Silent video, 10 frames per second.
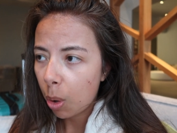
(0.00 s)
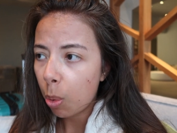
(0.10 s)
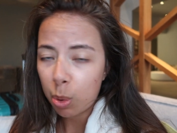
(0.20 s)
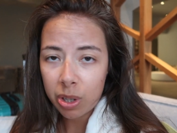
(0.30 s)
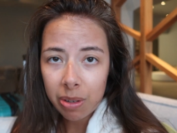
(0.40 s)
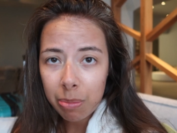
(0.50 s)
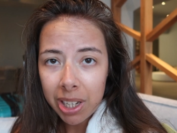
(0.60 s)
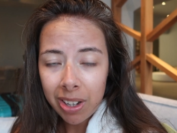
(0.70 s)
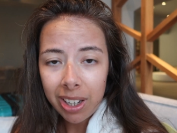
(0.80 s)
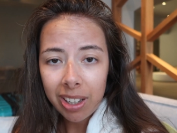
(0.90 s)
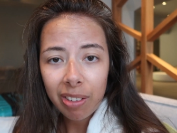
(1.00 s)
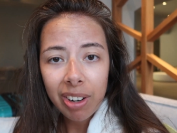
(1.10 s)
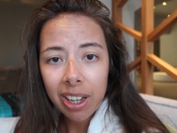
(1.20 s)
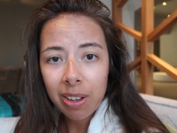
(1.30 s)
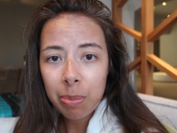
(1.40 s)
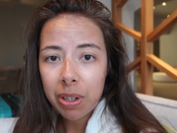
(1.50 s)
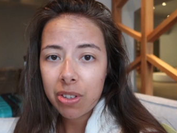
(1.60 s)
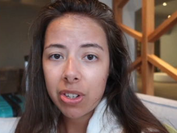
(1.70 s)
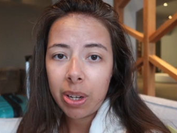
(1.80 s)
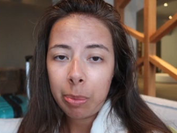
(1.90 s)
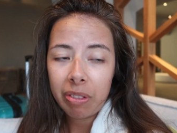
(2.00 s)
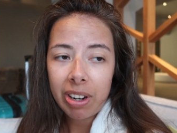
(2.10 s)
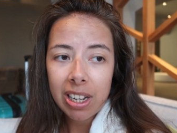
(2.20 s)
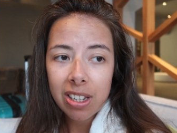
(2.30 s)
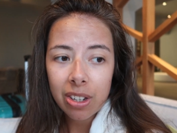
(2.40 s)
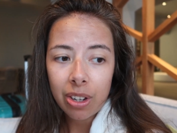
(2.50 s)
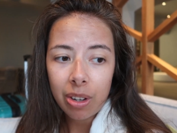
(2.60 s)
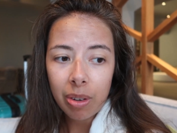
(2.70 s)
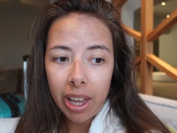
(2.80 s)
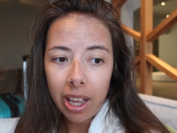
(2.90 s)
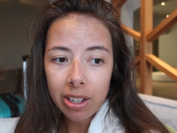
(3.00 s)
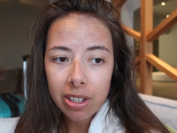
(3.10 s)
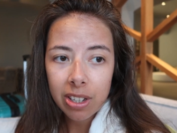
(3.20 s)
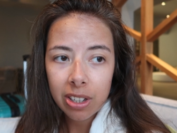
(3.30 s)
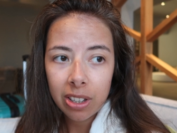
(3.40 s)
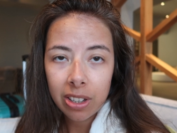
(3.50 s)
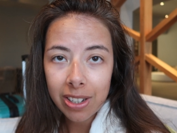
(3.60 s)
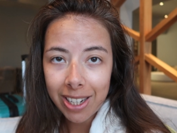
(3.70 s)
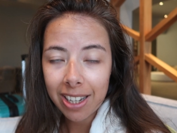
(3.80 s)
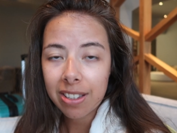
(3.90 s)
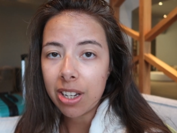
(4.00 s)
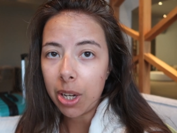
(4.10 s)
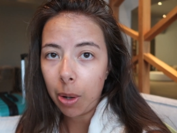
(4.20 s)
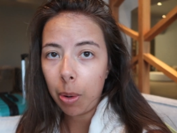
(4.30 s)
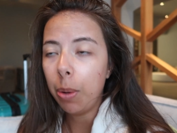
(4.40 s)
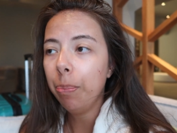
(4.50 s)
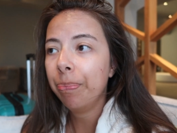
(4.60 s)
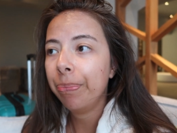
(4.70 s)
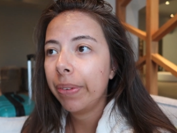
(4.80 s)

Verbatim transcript: quarter to midnight, I reckon, by the time we're ready to get a taxi and go home.